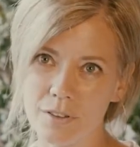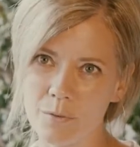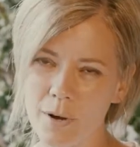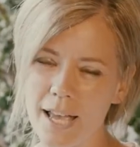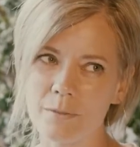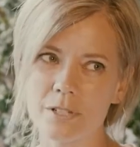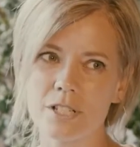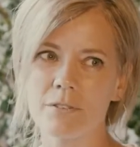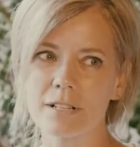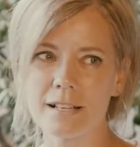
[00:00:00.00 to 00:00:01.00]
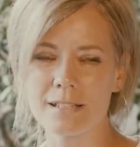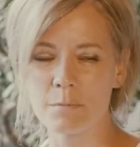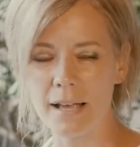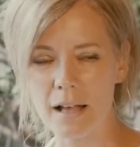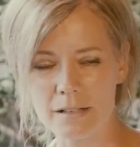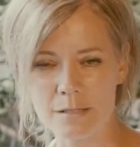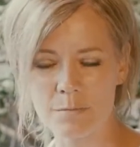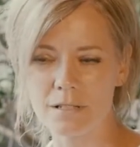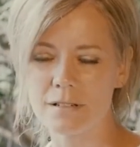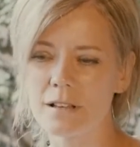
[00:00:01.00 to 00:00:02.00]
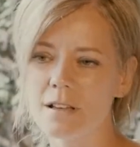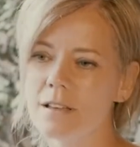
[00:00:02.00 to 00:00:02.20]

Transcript: the way in which I relate to my husband,